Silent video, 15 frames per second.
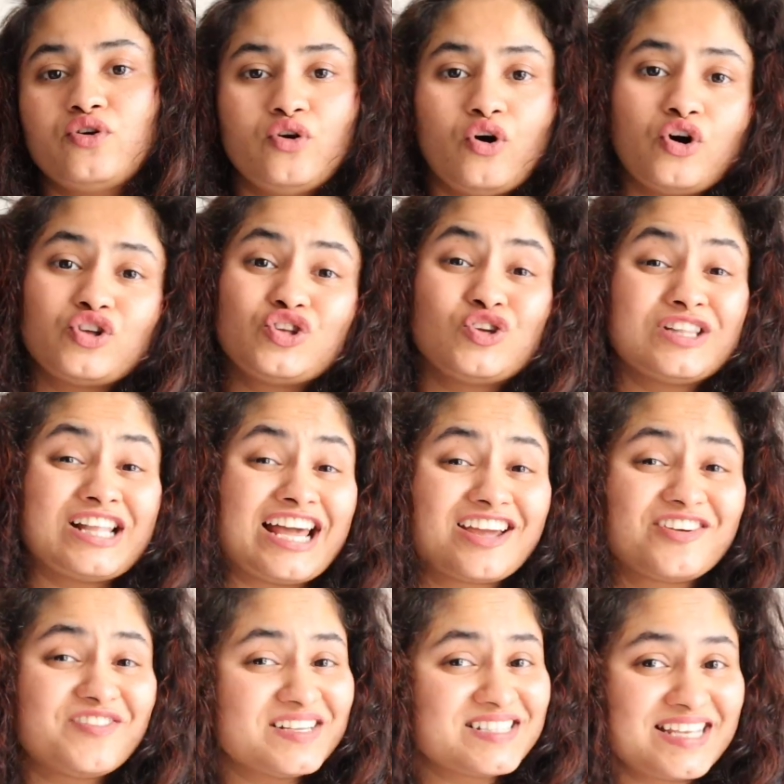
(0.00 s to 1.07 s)
not you
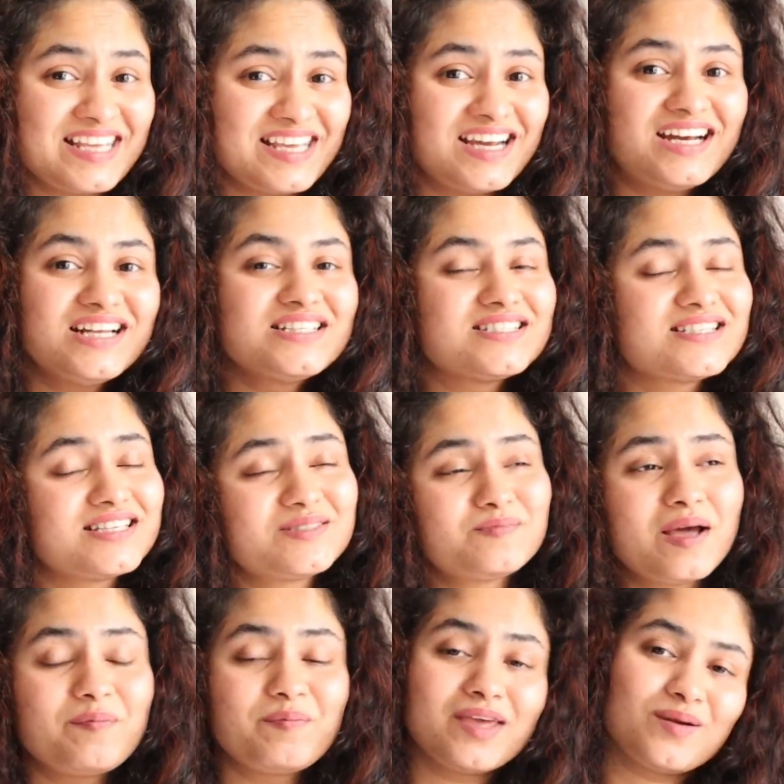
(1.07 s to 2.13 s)
like fuzzy yarns, this
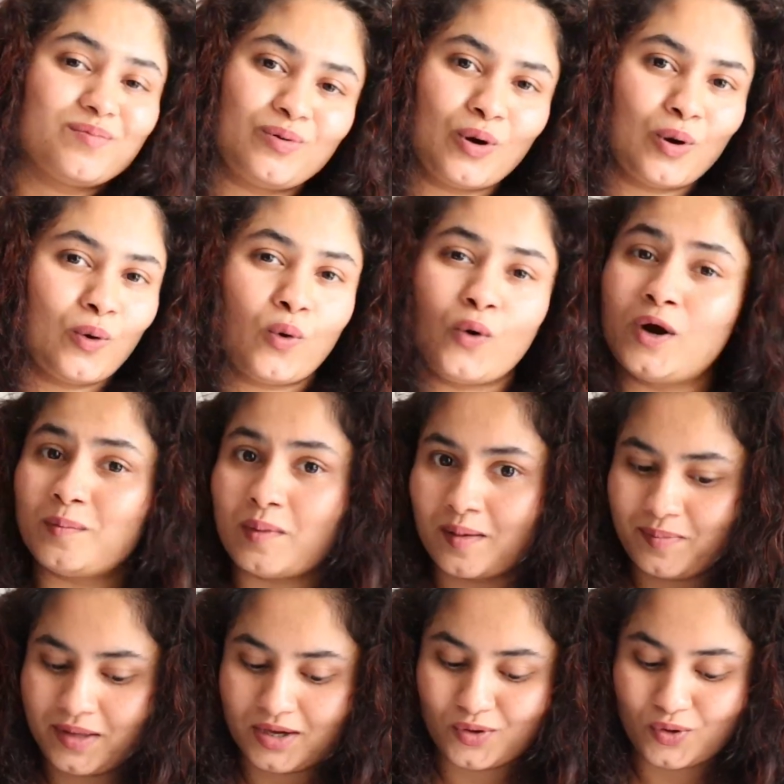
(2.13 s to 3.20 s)
might be a pearl or it might
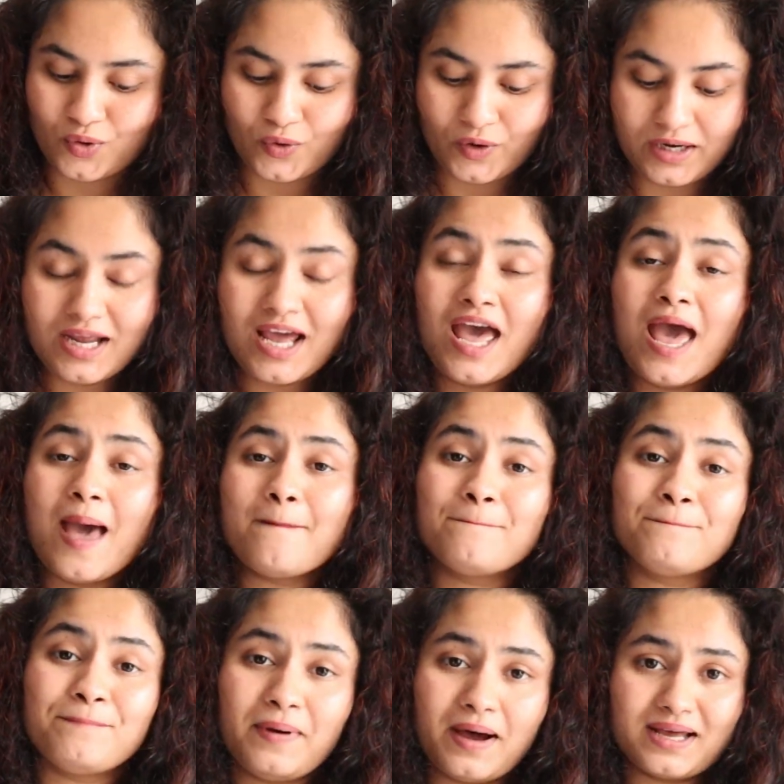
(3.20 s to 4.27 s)
be a corn,
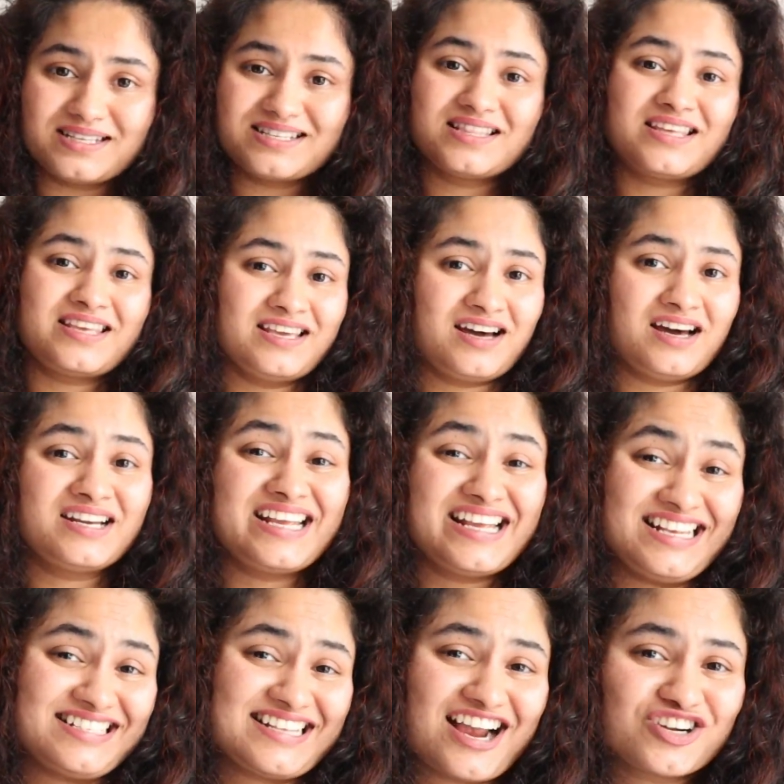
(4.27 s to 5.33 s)
but the yarn
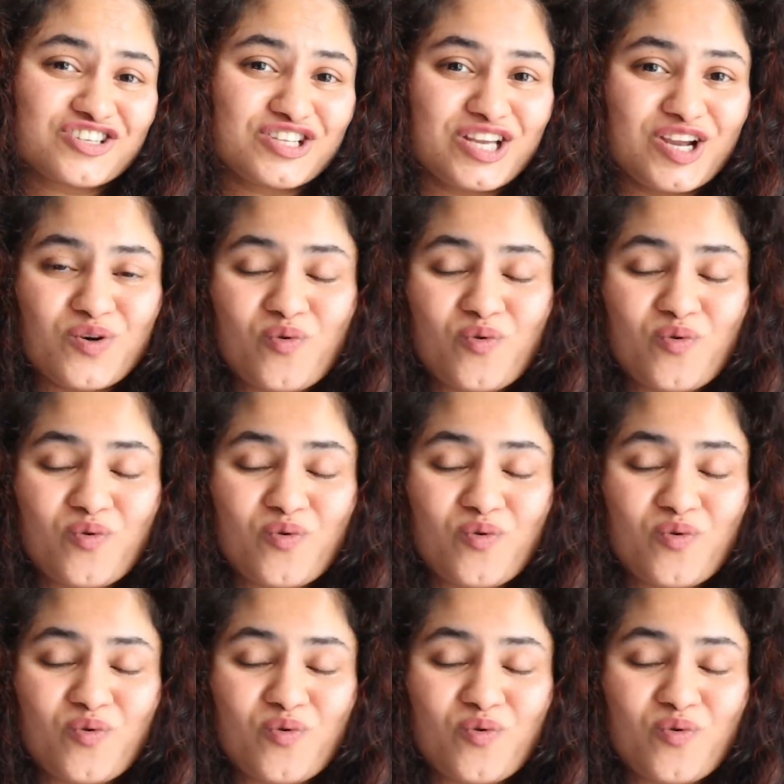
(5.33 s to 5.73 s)
is actually